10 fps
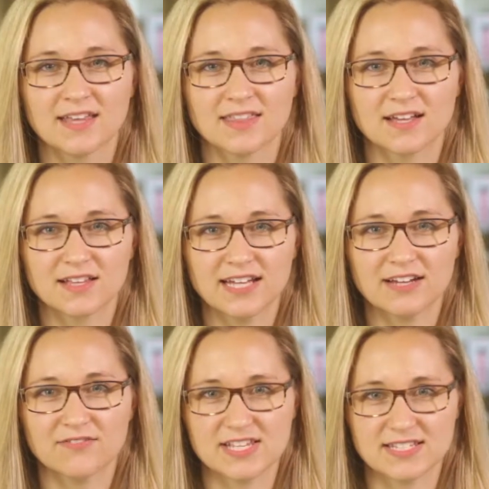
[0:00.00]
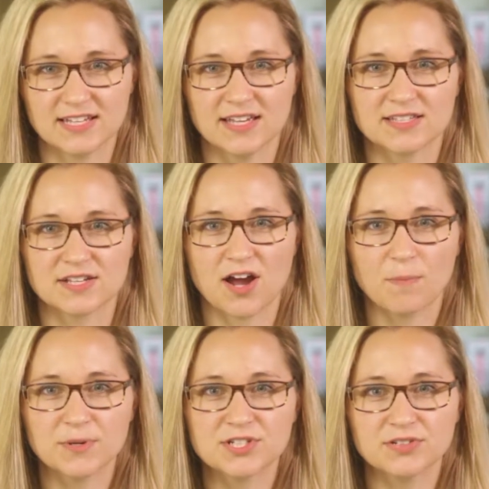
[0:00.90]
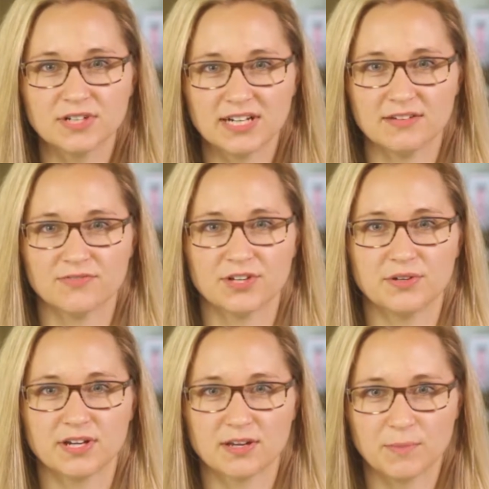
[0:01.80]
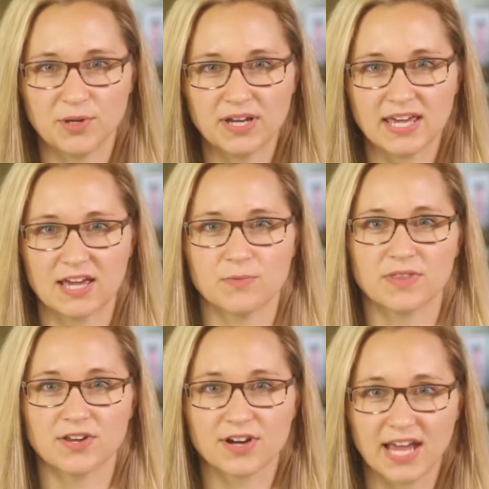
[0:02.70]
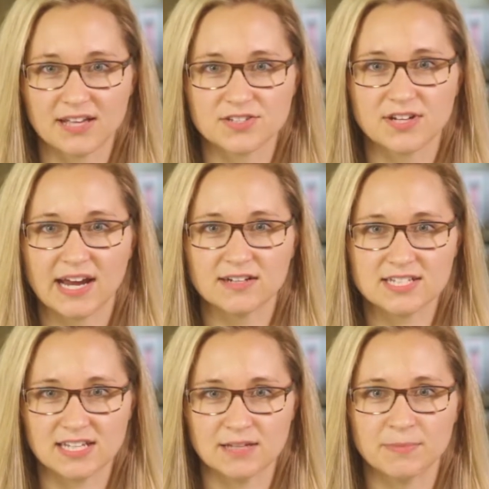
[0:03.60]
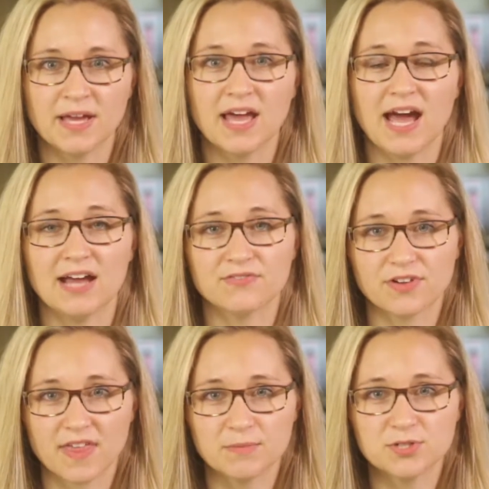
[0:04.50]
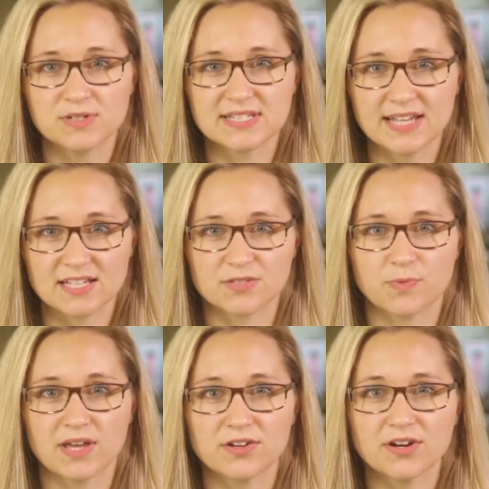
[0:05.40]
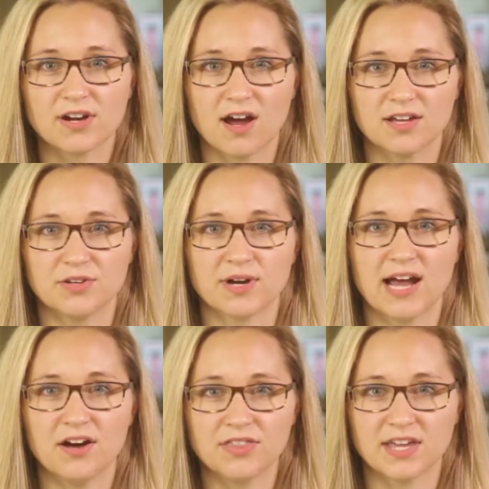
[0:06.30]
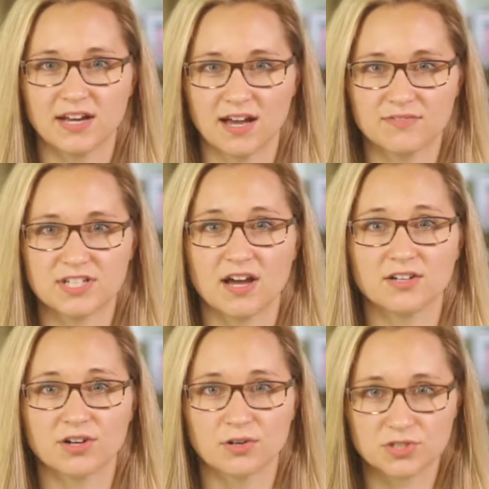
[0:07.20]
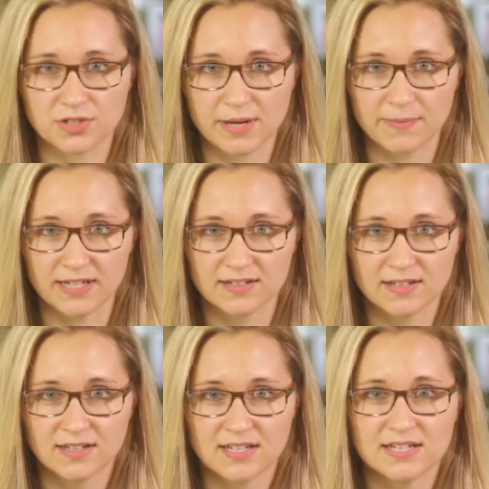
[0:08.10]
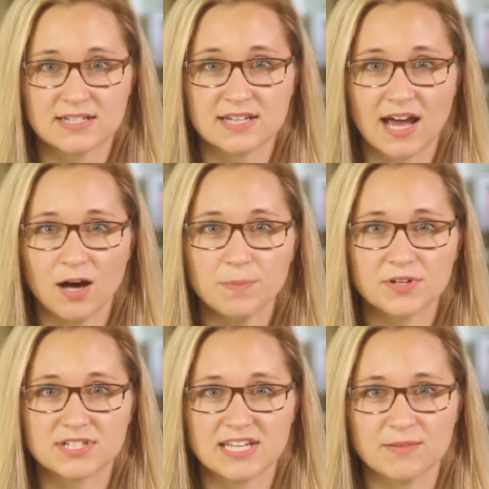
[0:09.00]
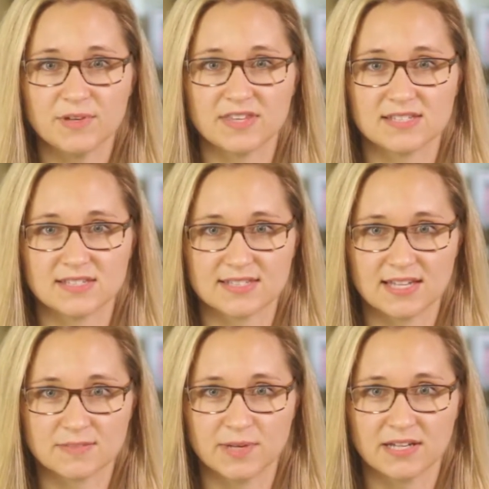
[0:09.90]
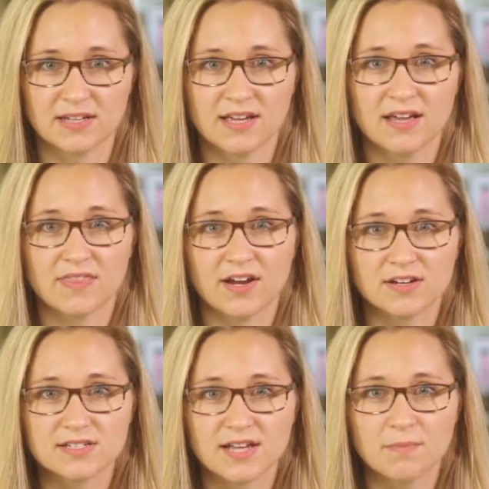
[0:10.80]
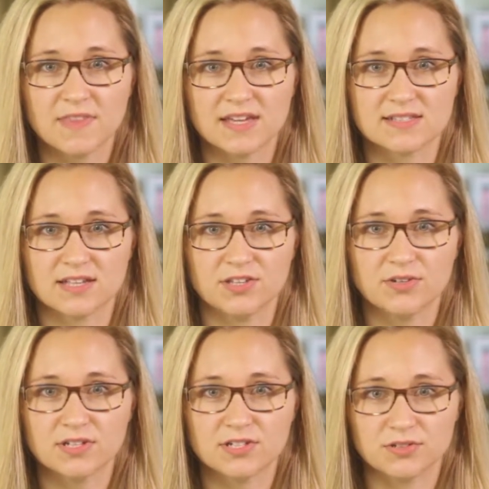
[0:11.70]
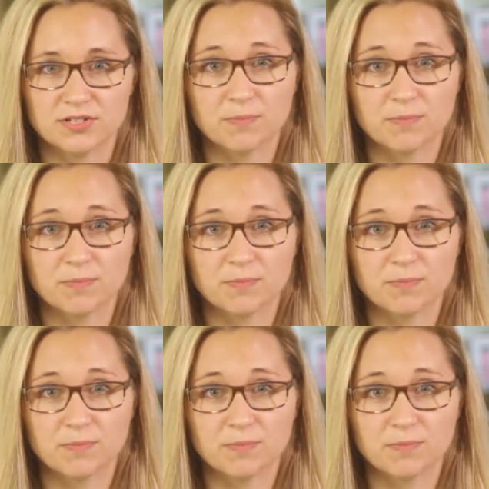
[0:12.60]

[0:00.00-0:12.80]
The clinic visit is an opportunity for you to communicate with your cancer care team and for them to assess whether or not you are healthy enough to undergo treatment. To help your team with this assessment, there are some things that you can do to